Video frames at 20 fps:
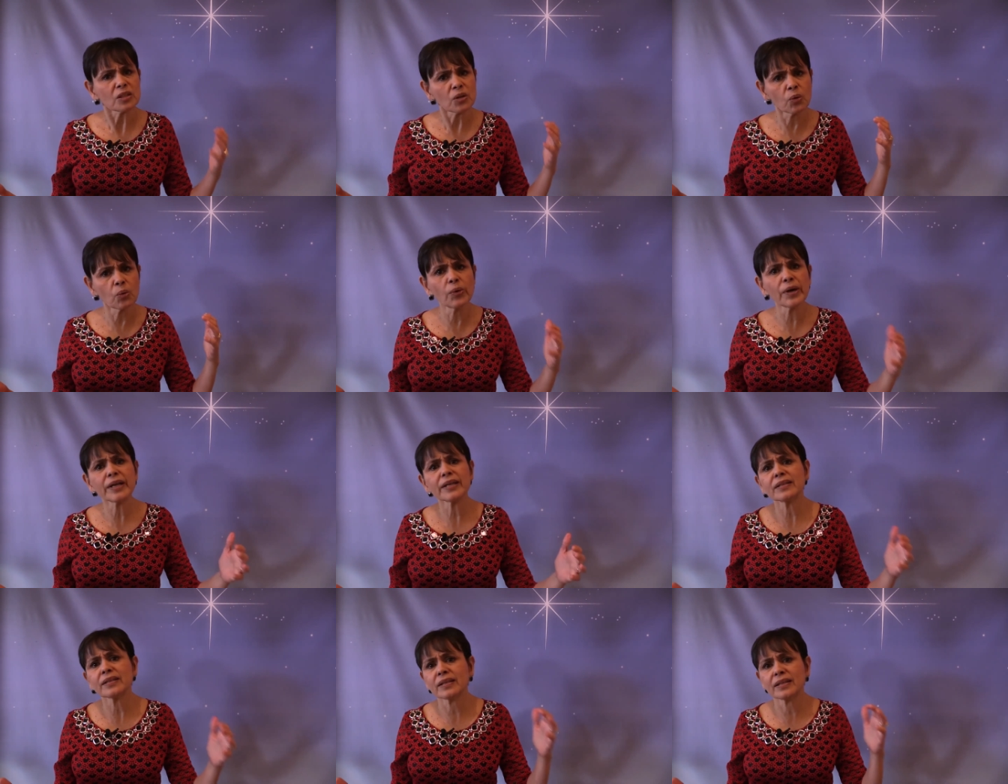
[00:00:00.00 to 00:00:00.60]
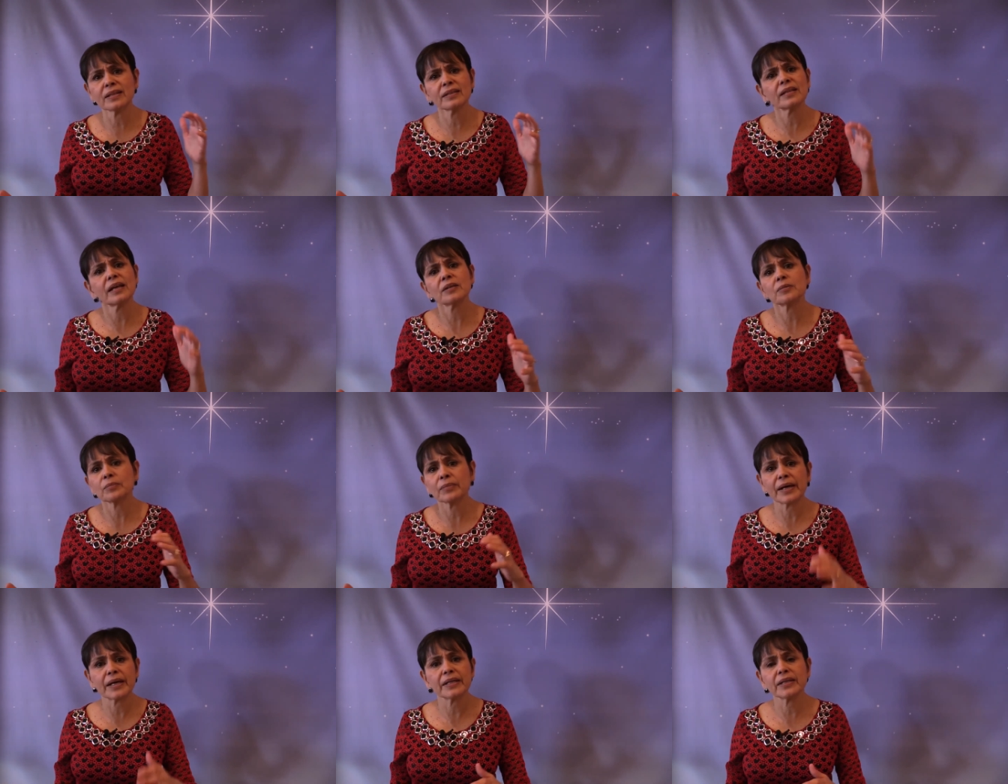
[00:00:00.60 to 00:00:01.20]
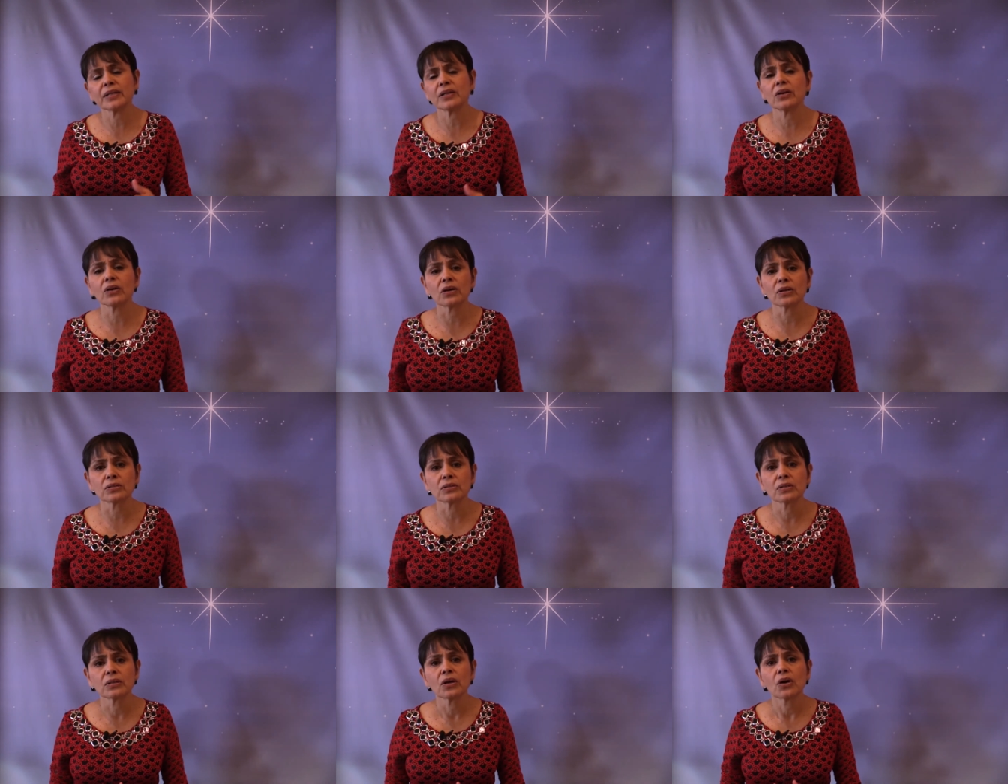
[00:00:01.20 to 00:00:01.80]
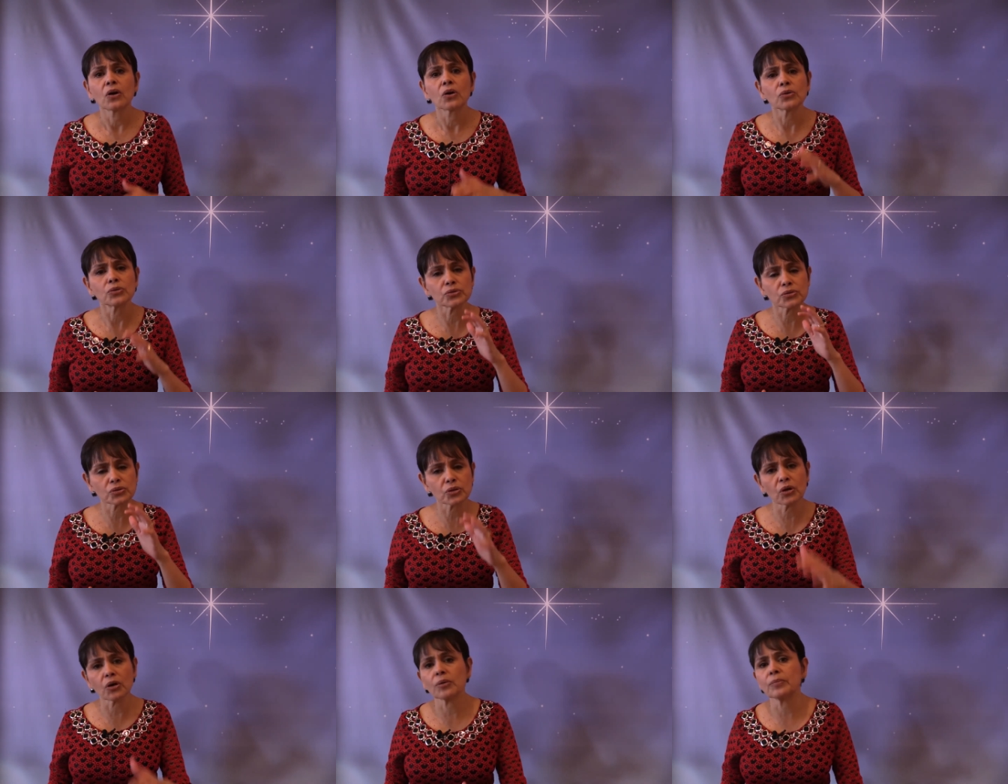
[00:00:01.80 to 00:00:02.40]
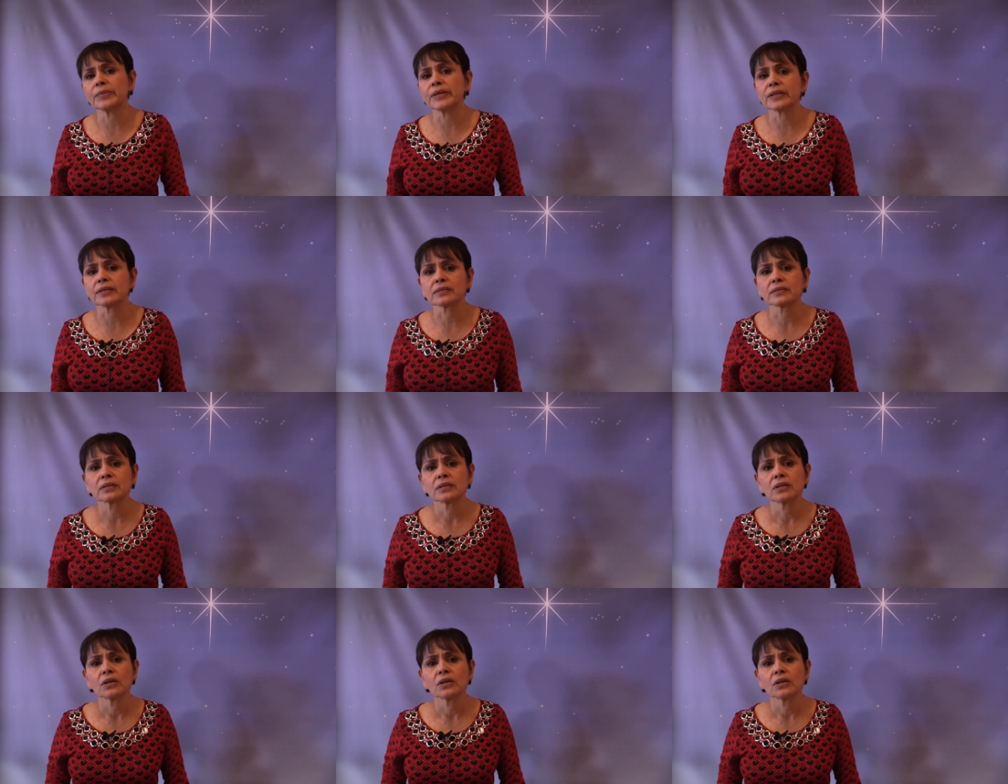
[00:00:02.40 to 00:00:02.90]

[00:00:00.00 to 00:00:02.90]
wait in that mighty God who's coming,